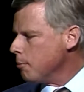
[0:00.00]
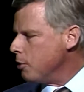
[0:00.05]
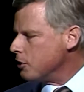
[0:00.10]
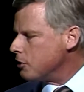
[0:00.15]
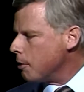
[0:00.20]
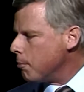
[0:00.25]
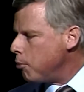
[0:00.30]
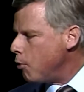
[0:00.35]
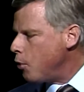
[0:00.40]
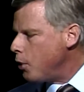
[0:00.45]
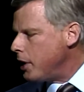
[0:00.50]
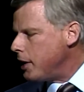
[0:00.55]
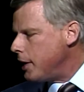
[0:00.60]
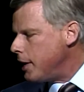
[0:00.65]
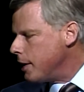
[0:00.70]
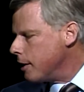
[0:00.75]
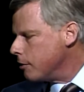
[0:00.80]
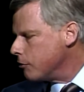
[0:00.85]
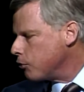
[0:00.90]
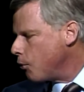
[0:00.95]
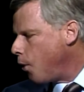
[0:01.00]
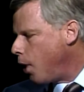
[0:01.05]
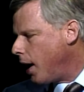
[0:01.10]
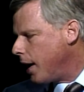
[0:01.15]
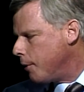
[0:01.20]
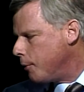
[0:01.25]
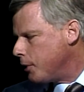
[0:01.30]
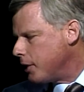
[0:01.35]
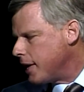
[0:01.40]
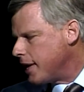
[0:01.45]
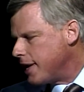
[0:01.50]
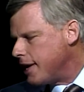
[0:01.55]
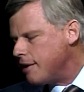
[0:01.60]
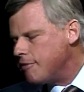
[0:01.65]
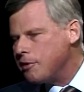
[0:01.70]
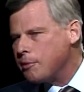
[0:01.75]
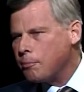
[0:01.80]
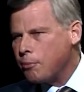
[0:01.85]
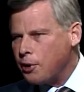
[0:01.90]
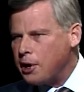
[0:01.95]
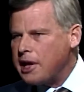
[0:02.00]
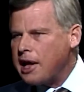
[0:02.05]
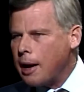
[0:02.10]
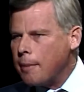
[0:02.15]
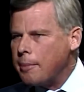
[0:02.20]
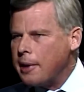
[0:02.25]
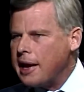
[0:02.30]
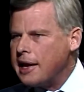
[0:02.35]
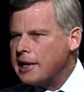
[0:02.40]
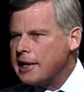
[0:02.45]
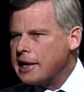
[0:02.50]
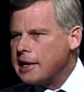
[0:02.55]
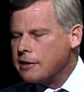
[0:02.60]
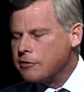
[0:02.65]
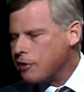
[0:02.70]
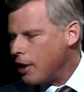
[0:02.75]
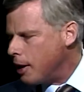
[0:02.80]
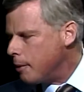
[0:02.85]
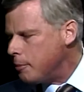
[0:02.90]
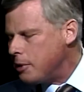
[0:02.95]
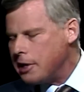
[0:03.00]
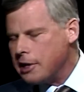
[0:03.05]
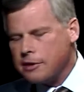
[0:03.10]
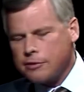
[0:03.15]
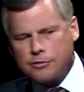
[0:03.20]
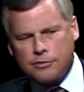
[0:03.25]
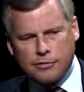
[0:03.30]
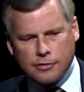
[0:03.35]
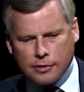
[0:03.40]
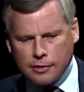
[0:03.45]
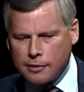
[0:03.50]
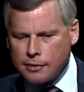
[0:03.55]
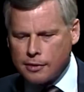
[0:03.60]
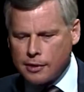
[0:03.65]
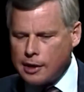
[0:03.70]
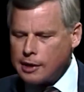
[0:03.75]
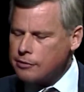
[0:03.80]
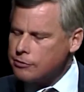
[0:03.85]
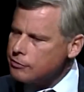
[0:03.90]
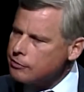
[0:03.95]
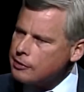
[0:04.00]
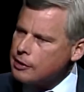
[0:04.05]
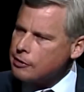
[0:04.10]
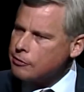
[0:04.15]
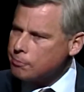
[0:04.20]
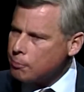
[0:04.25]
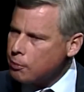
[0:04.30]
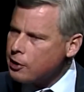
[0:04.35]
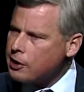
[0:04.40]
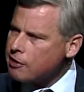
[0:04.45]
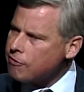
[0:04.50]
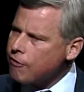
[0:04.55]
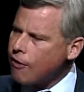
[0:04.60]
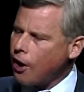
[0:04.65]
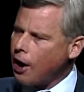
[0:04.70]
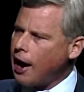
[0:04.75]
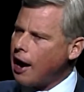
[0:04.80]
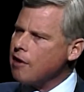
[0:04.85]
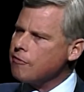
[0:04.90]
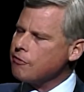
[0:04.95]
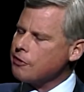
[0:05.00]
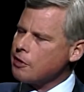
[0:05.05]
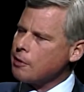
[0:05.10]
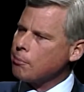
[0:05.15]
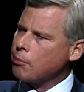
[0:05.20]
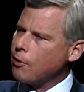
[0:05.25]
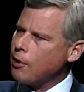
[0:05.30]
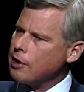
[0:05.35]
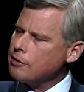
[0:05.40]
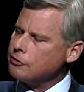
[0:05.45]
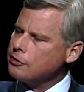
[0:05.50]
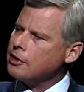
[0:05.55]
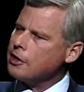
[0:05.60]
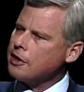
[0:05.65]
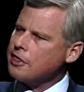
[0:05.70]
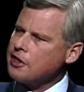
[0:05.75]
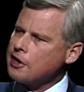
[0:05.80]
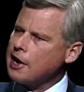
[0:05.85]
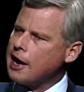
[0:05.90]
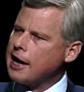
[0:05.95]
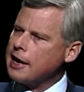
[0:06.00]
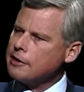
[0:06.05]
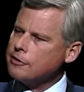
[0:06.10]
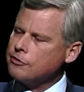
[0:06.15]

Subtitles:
But the point is, why would he even bring up aliens? I mean, it's pretty far out for the President of the United